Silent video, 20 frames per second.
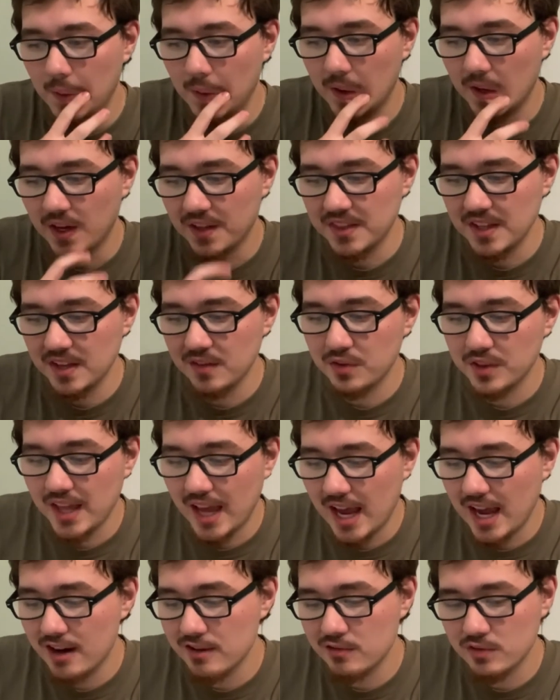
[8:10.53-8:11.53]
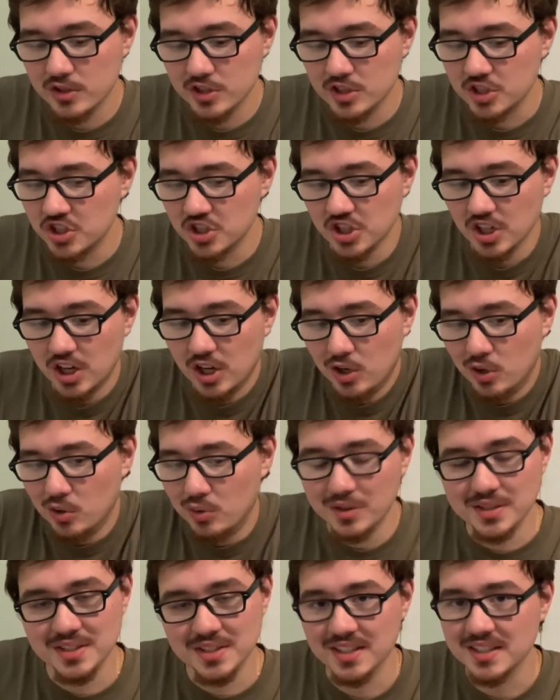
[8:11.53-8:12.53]
And I think for the average
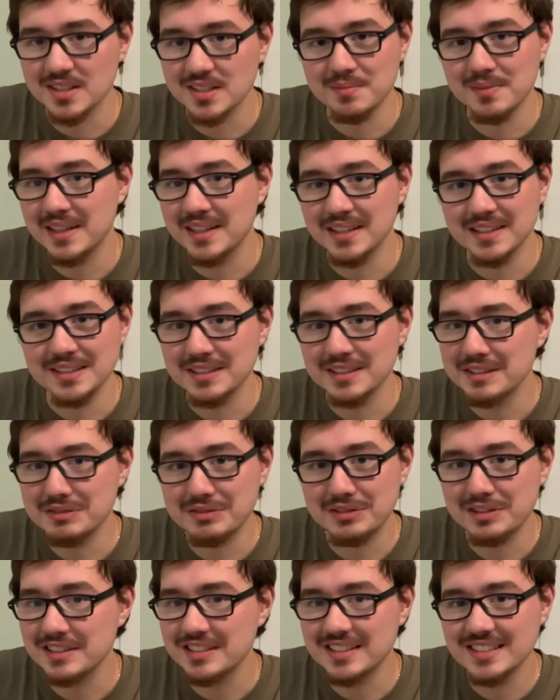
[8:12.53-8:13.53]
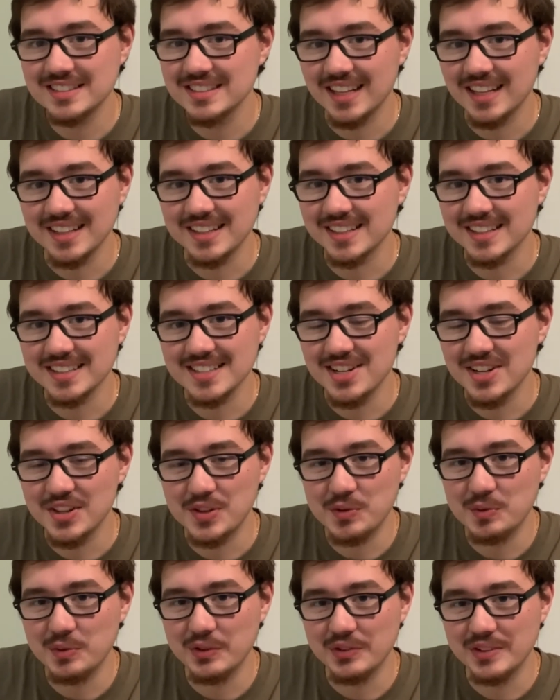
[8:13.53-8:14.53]
Joe, it doesn't make a difference. I think it's
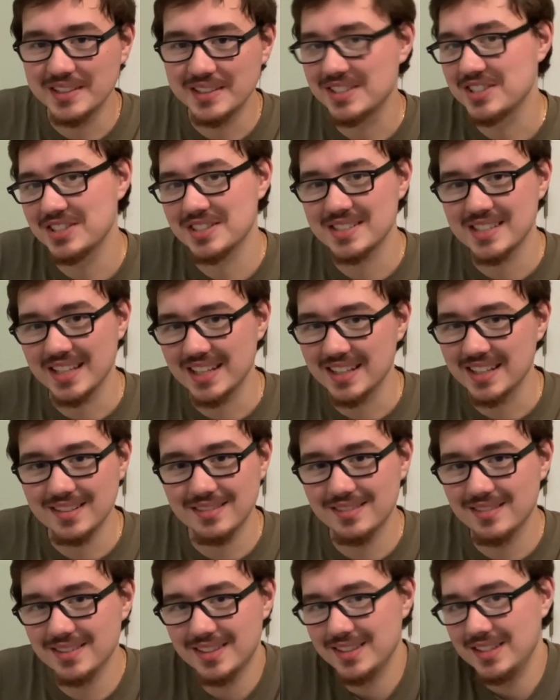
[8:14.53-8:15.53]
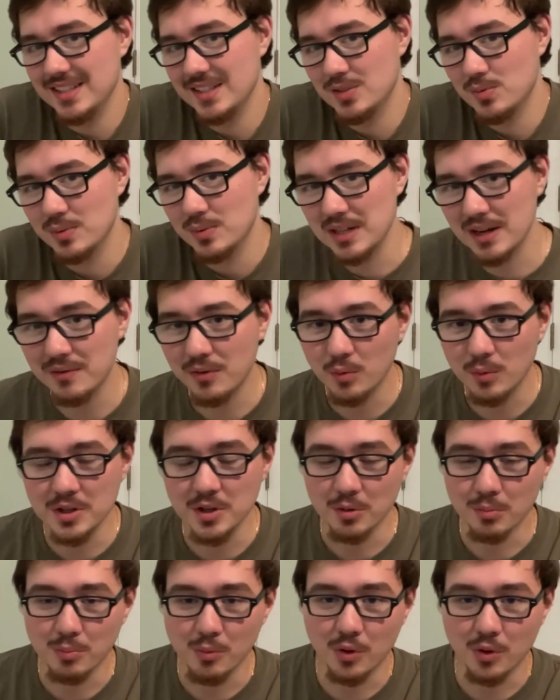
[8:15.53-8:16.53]
another one that's just is whatever one
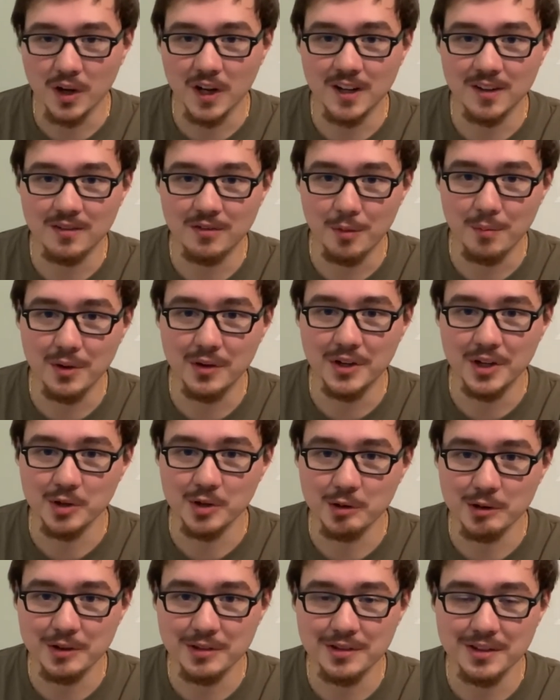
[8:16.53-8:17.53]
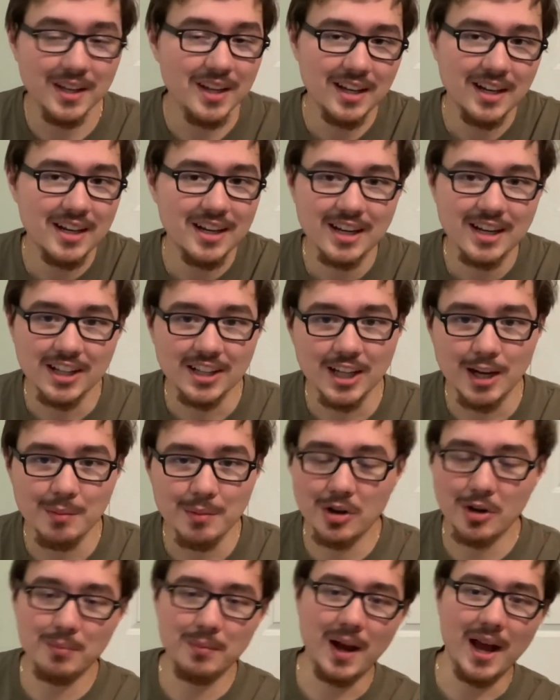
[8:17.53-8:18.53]
you're more familiar with.
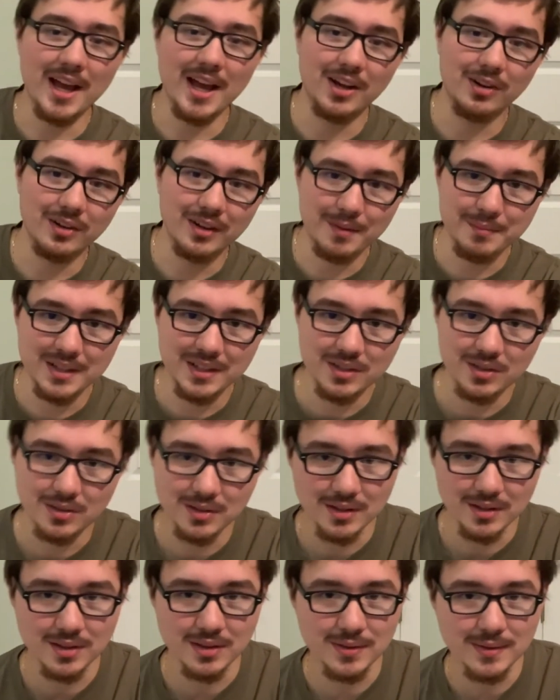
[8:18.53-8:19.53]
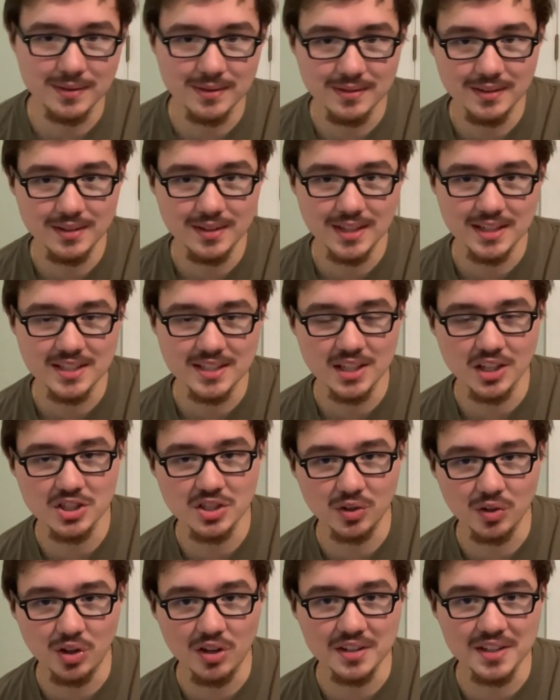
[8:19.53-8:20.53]
Kilometer or mile, I mean, it's such
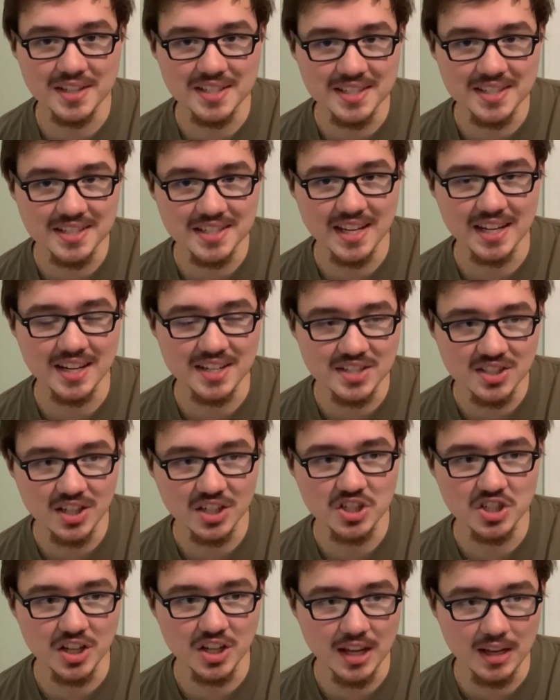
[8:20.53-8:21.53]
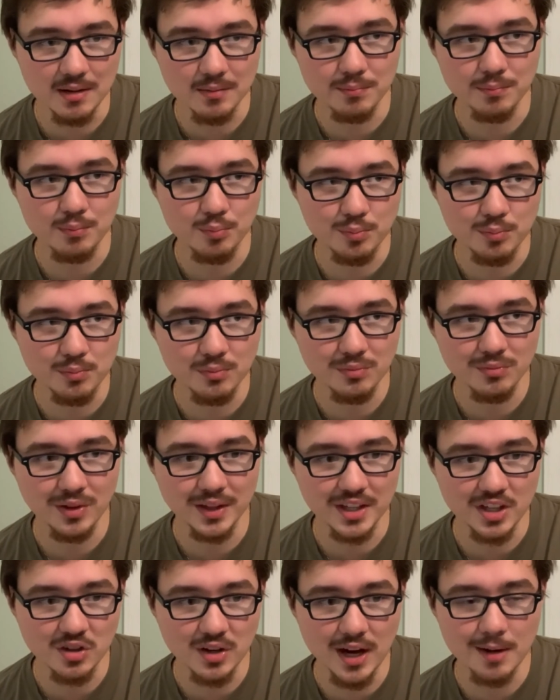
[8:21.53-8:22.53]
a long distance, and it's such
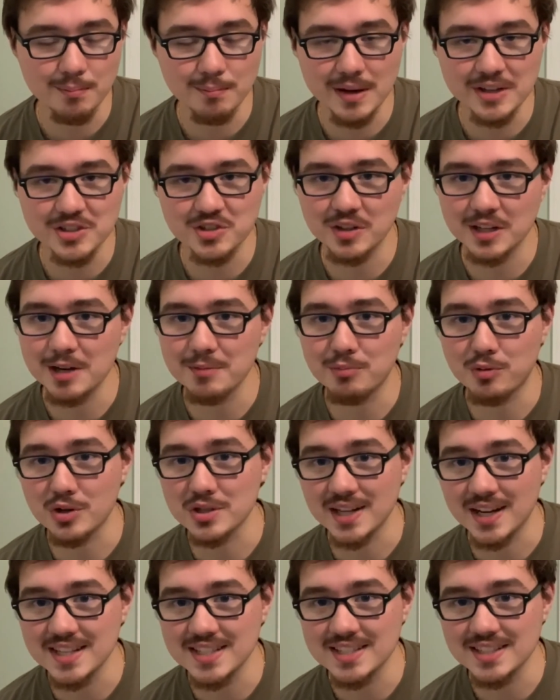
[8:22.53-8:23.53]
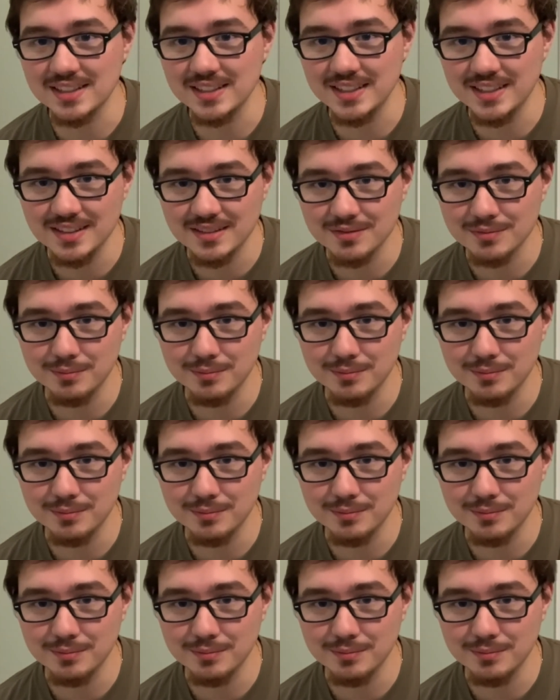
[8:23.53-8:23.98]
you're not measuring it precisely